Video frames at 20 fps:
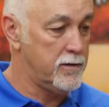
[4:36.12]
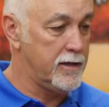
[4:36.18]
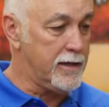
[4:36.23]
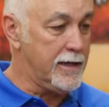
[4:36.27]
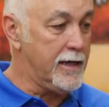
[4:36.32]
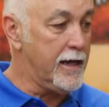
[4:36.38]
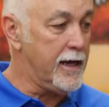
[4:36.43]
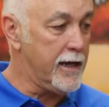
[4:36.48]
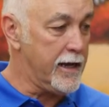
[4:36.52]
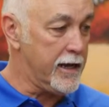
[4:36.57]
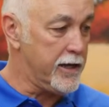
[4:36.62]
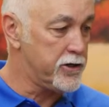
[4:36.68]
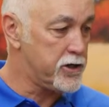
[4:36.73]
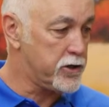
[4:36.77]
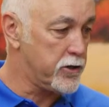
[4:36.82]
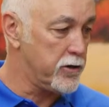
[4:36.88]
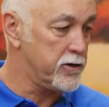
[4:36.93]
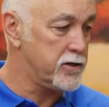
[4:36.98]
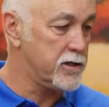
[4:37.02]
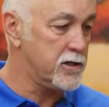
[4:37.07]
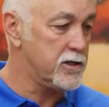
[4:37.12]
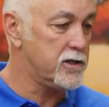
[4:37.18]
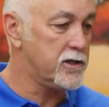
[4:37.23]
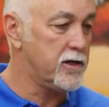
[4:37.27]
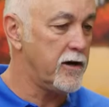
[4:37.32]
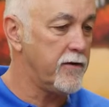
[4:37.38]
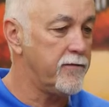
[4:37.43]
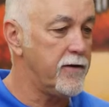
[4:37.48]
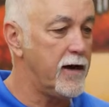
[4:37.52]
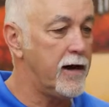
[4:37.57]
getting insurance and
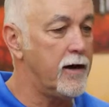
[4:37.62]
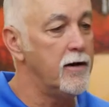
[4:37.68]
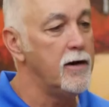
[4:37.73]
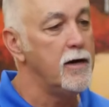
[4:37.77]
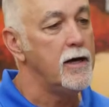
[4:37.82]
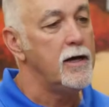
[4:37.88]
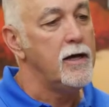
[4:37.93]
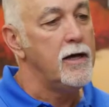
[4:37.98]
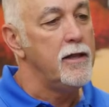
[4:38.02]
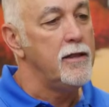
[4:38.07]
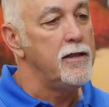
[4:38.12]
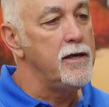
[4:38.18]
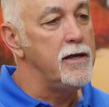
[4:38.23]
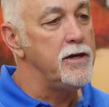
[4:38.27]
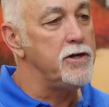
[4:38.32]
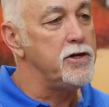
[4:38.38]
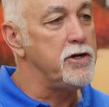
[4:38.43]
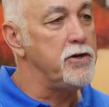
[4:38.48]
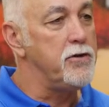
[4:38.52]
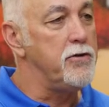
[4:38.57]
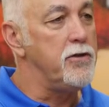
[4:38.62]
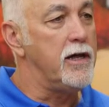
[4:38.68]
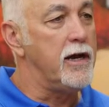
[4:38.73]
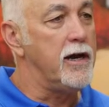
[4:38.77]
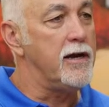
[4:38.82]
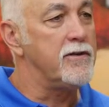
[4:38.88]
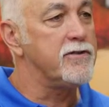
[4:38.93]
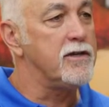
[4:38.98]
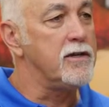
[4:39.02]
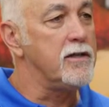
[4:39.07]
stuff now. The issue that
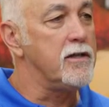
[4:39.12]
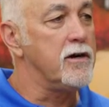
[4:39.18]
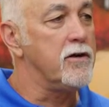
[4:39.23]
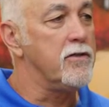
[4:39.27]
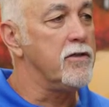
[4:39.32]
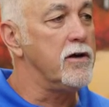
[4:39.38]
I see there,